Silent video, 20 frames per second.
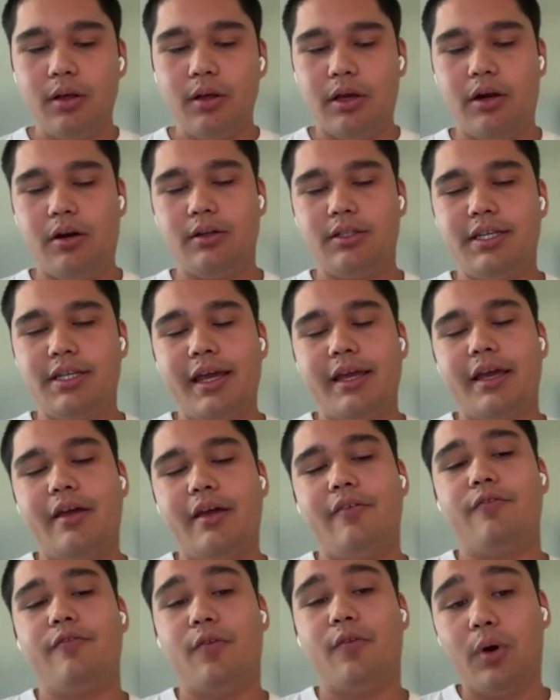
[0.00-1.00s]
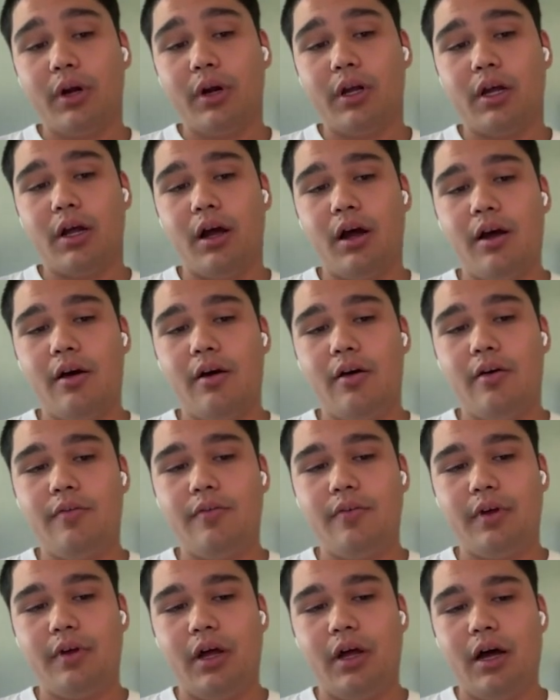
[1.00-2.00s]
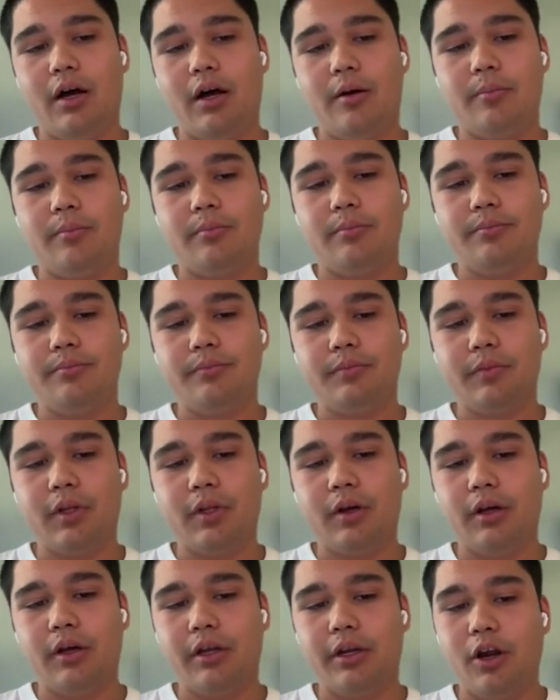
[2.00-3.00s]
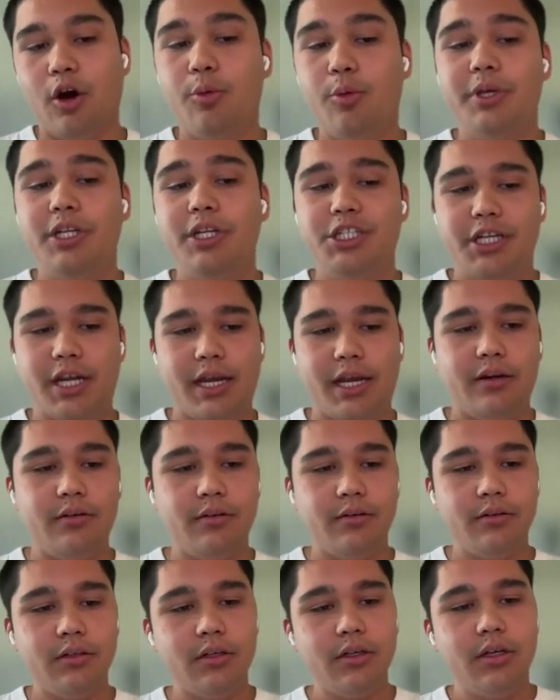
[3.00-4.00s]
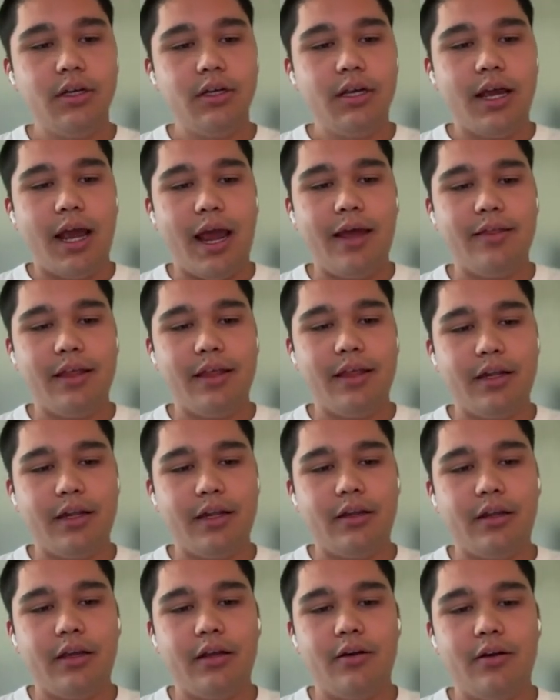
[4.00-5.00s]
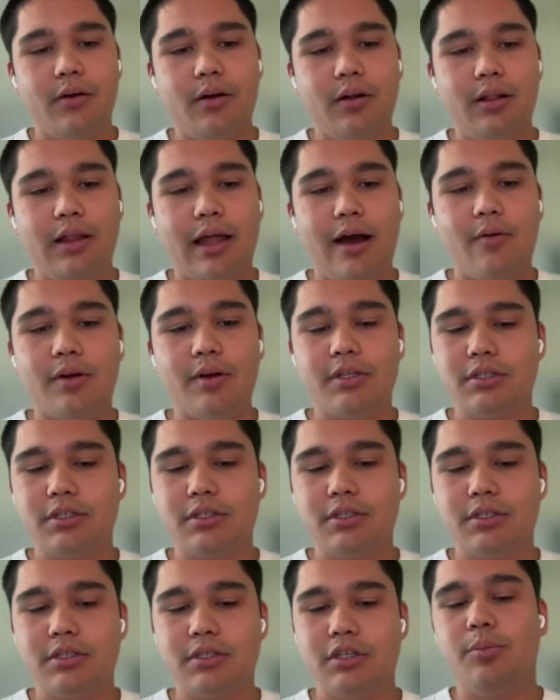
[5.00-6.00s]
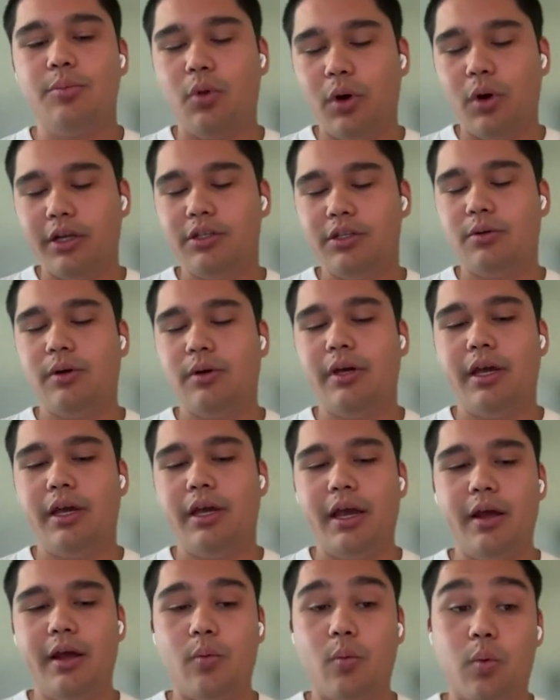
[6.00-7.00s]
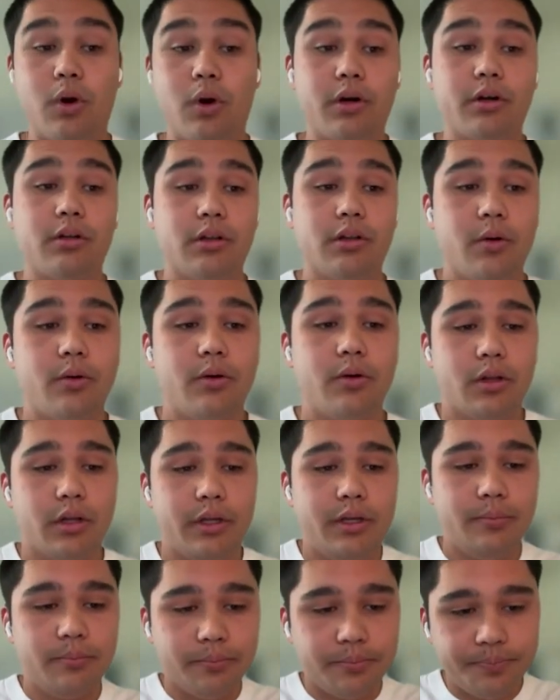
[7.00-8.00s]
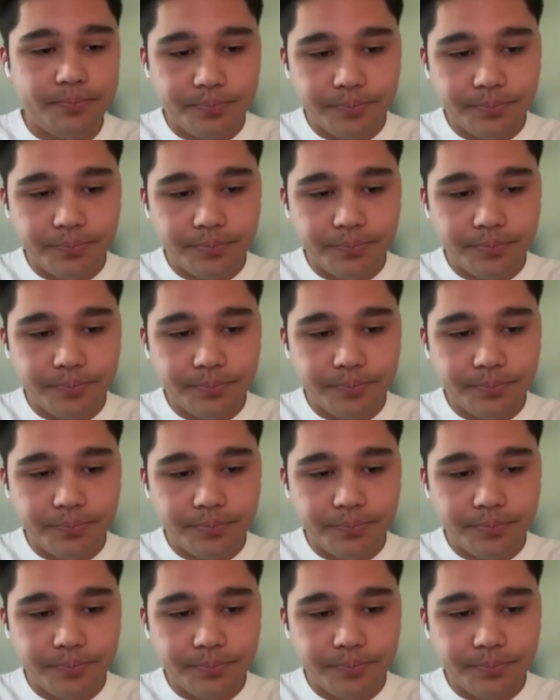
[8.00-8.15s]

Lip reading: it'll take a fork of an OP chain, and then it'll allow us to deploy to it and work locally.